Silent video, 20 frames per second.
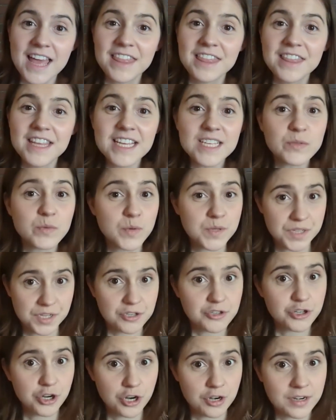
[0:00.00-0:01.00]
And this was a
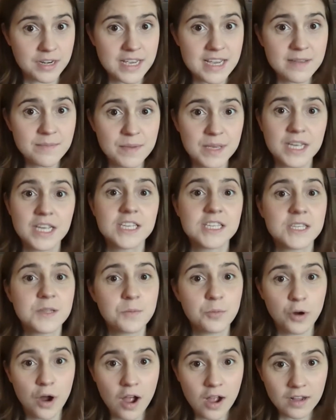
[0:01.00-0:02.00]
journey because
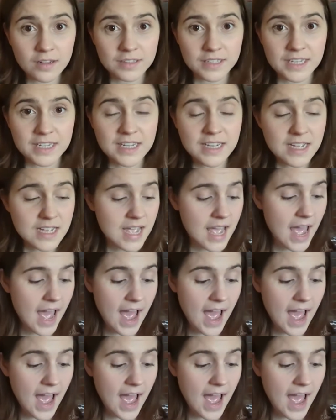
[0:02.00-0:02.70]
the broccoli